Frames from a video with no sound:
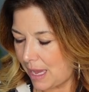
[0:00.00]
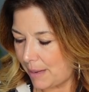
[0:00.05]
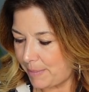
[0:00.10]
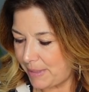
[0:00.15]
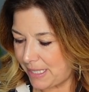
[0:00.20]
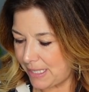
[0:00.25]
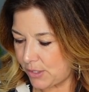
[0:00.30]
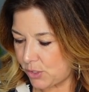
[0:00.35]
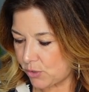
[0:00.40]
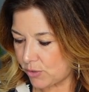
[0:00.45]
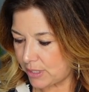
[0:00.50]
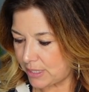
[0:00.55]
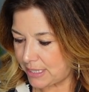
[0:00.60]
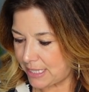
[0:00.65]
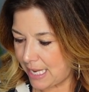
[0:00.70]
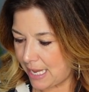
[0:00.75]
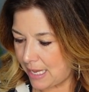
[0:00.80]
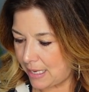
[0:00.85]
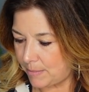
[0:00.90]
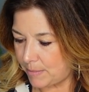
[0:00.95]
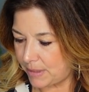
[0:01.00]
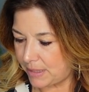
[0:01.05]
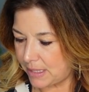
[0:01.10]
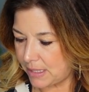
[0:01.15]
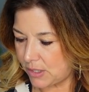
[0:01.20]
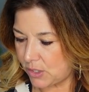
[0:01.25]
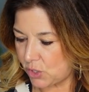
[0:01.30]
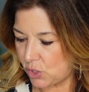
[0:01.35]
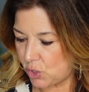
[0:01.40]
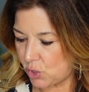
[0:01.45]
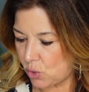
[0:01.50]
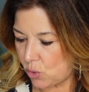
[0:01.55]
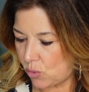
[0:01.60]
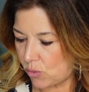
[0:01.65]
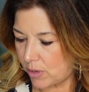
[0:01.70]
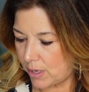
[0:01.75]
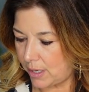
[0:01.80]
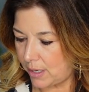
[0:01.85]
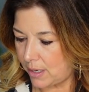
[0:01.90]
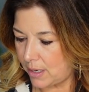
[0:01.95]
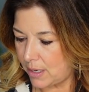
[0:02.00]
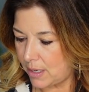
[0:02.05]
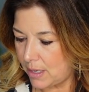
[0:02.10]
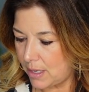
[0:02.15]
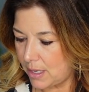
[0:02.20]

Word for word: I bet these are a ten, but this is torn.